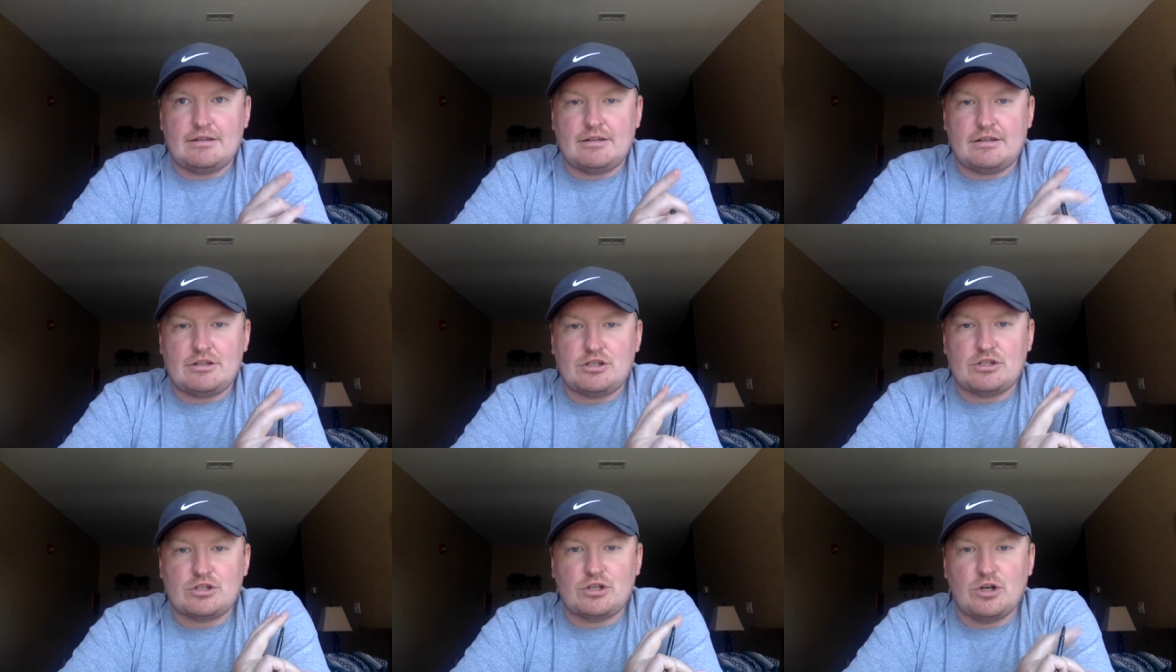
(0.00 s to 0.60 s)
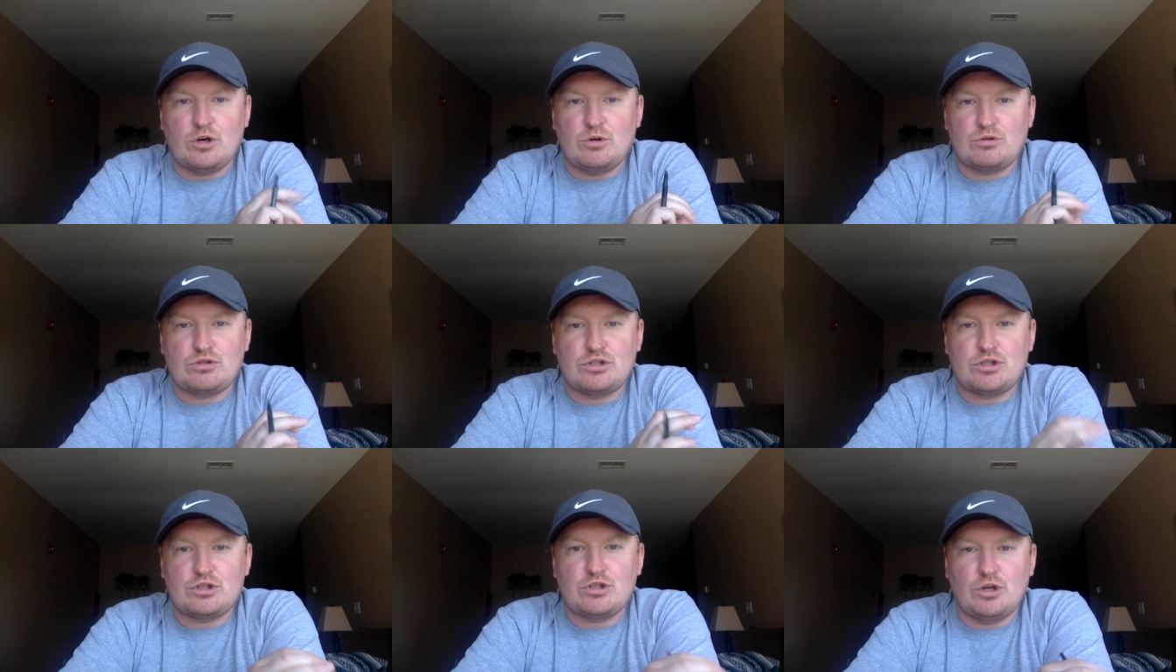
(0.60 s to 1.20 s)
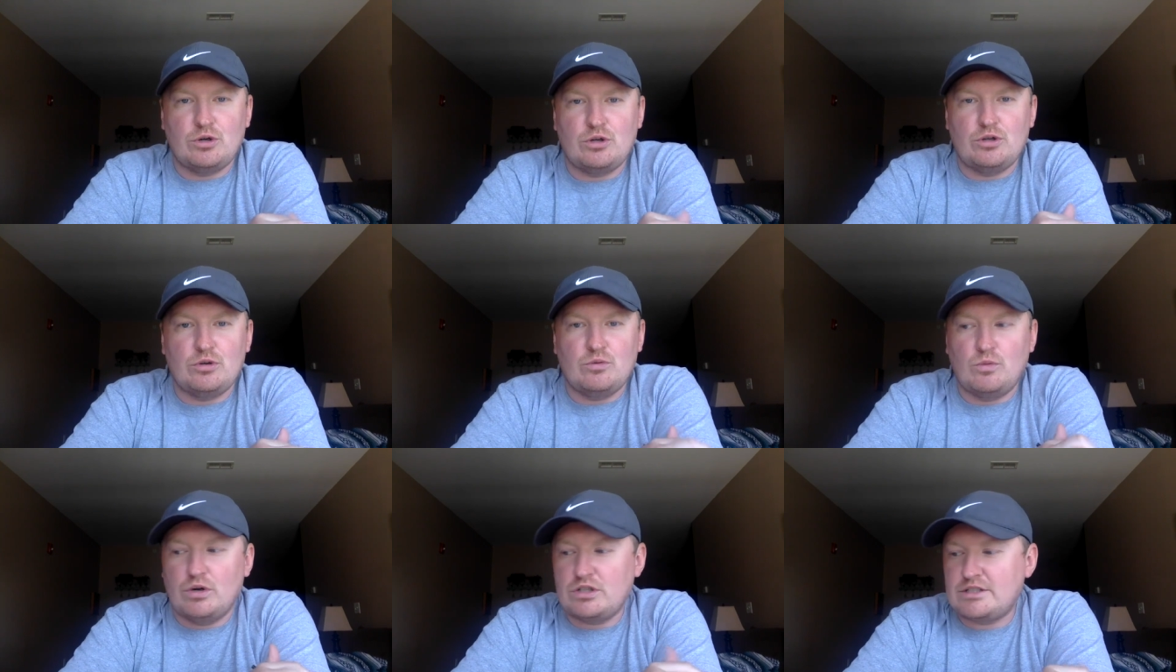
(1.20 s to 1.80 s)
It just goes to show
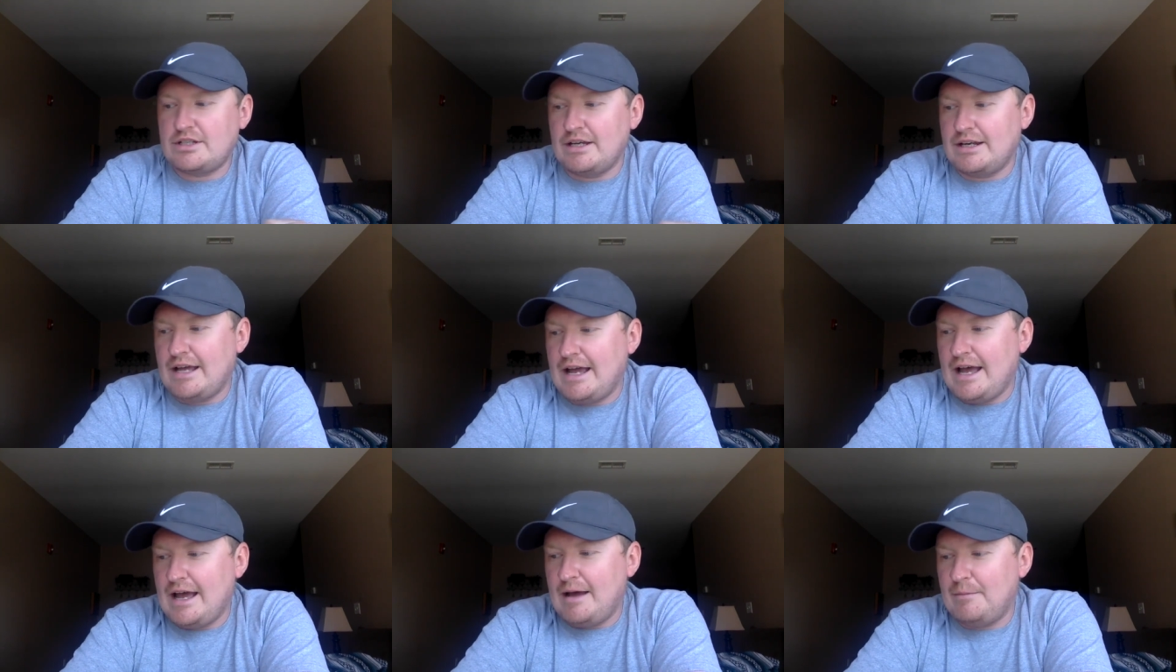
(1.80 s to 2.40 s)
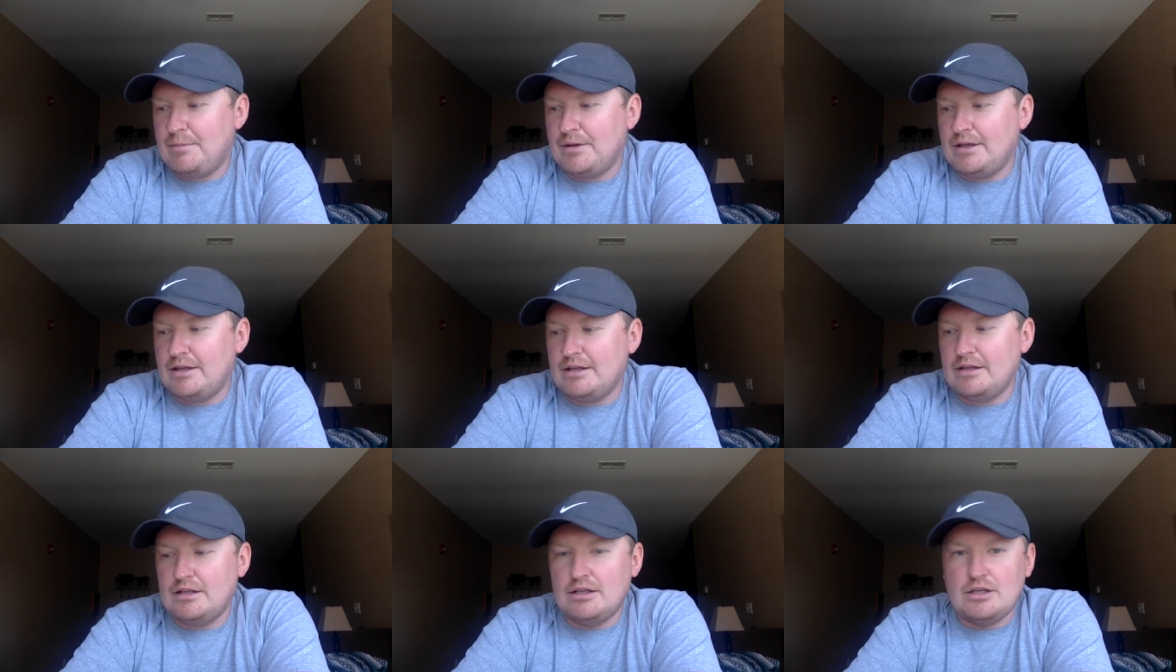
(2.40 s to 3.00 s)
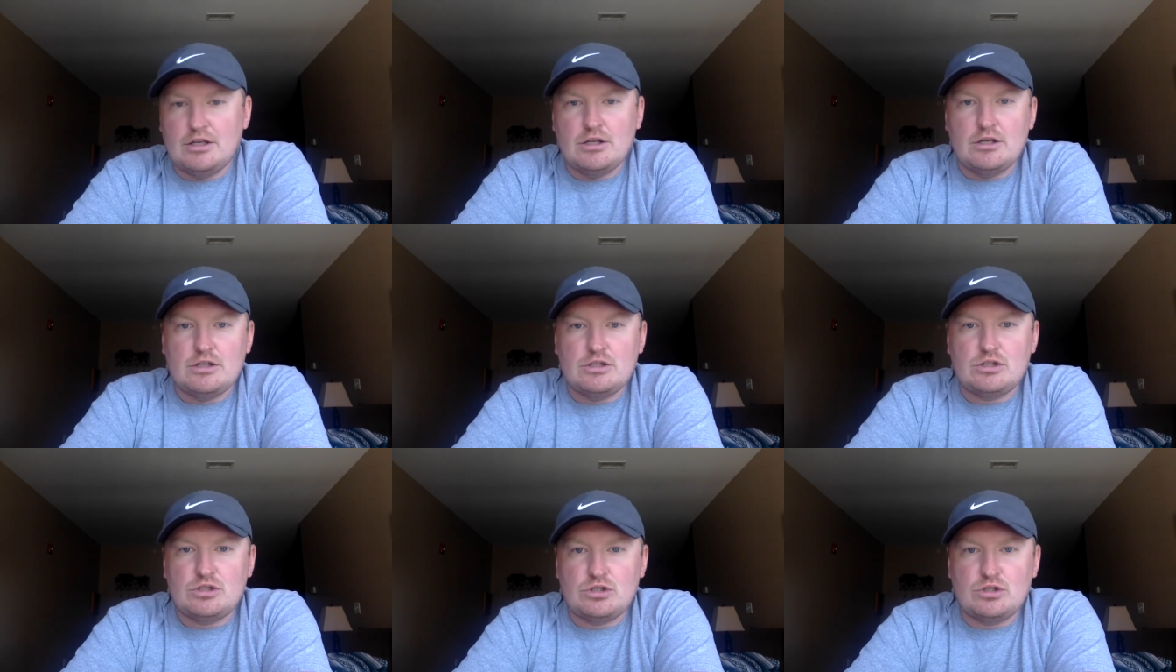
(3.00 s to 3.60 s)
you what's going to happen
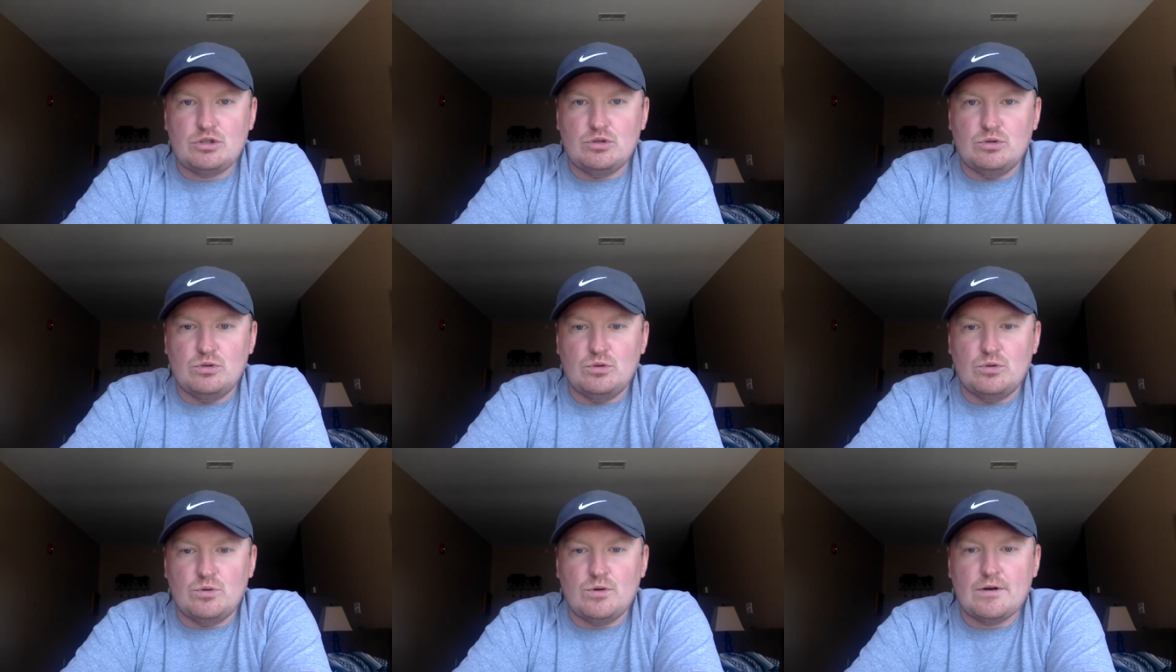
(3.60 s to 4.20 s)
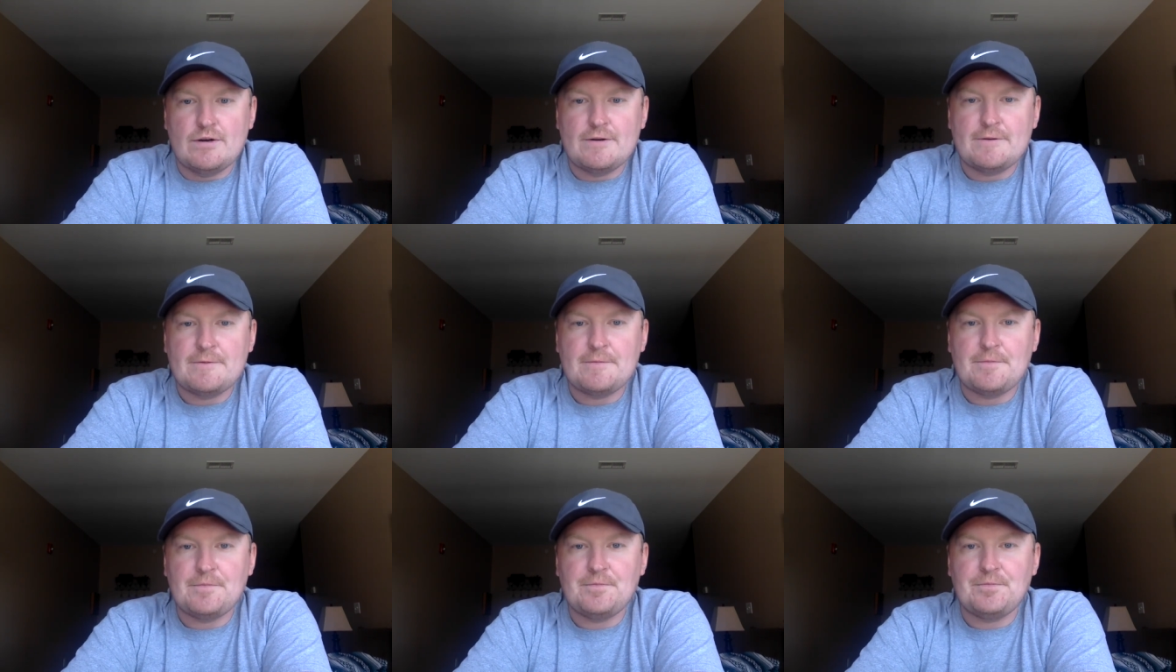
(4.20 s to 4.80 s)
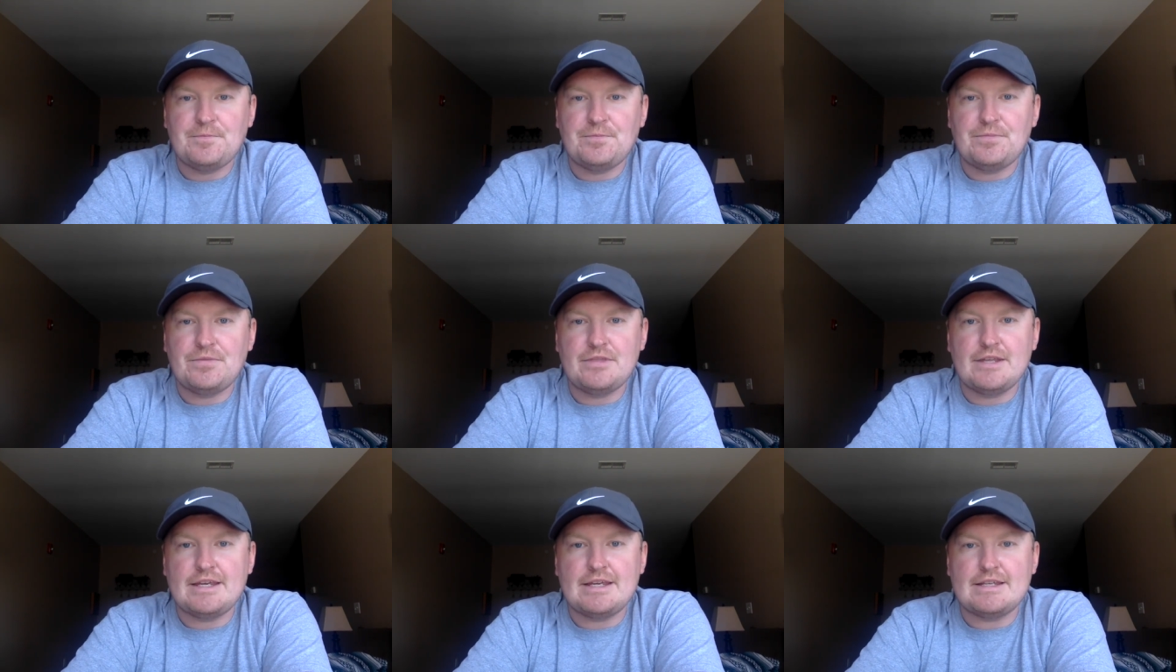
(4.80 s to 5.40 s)
to
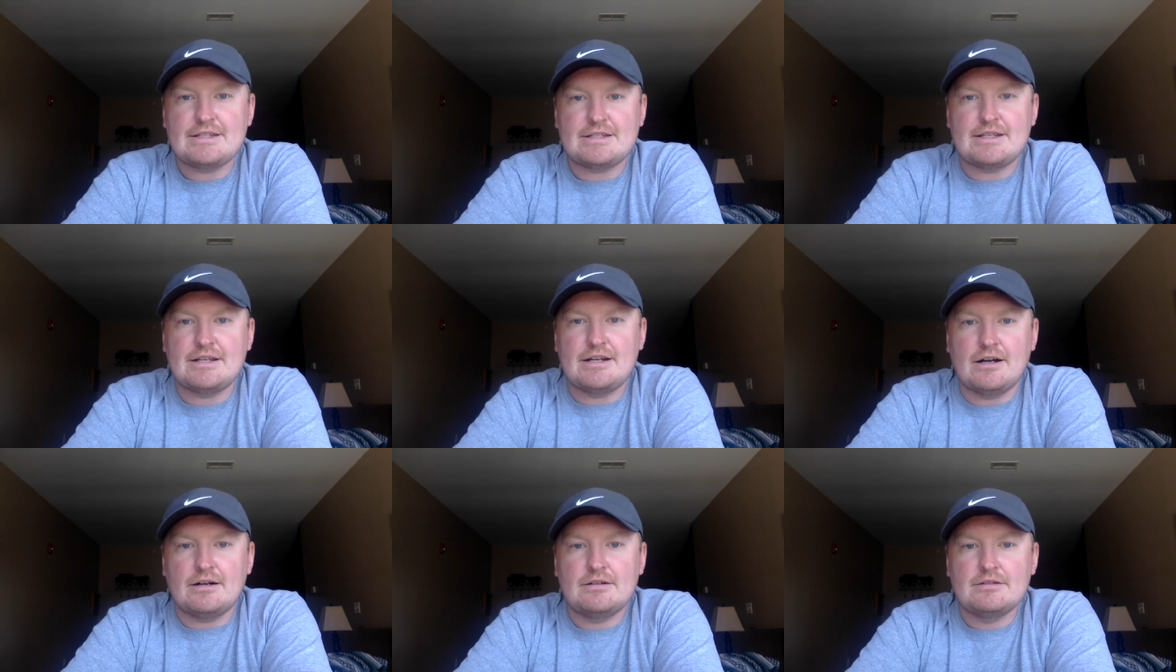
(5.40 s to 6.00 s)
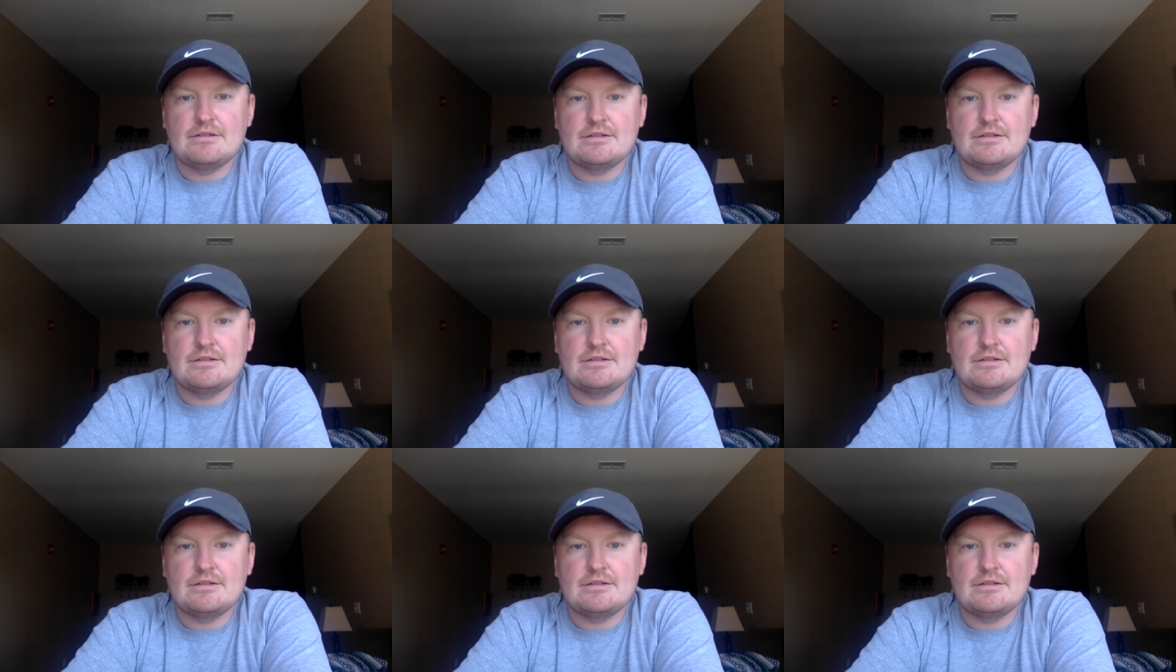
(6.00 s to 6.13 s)
the ECNL.